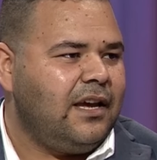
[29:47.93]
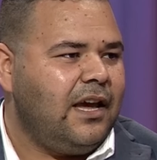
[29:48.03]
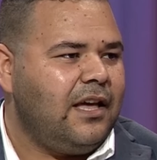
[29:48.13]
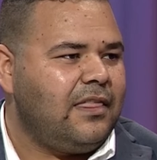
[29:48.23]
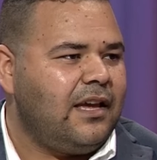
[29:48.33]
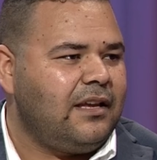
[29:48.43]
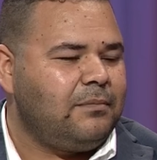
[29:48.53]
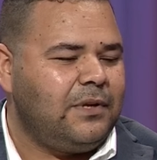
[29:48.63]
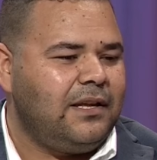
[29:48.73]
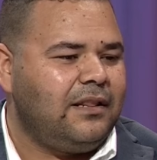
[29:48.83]
and they
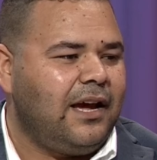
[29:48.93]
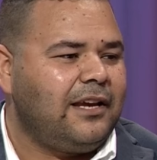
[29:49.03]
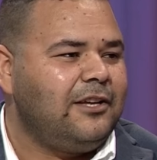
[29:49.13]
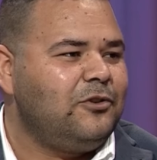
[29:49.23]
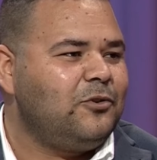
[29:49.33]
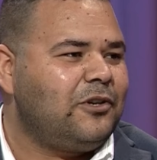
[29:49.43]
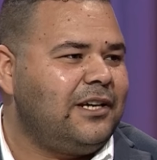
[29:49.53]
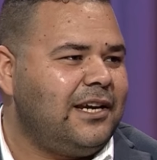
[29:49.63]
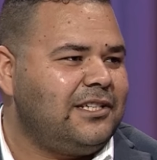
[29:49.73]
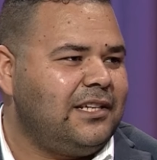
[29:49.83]
being like a new
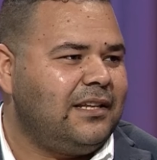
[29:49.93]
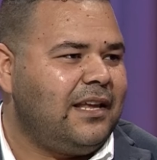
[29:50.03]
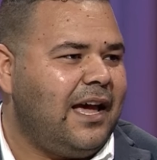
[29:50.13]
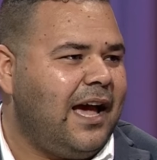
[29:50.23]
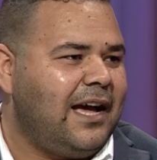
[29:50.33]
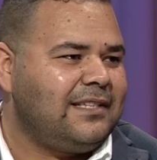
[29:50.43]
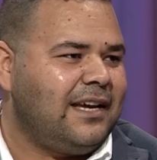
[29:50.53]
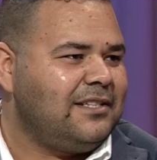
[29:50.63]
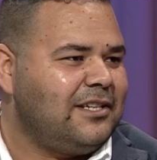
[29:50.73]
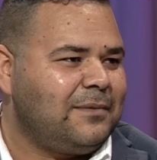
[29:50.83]
creation, as
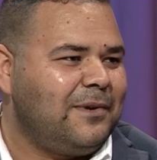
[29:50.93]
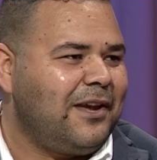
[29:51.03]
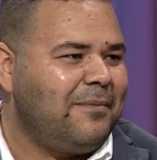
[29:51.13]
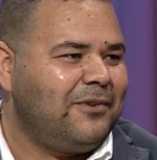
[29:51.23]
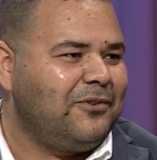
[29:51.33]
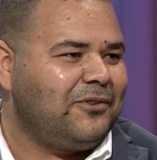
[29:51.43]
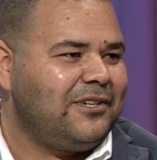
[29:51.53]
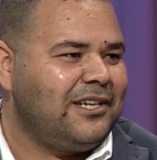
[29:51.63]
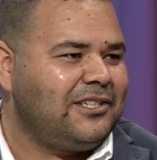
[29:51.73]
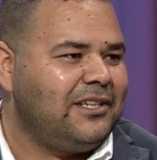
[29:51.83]
I just became a new creation.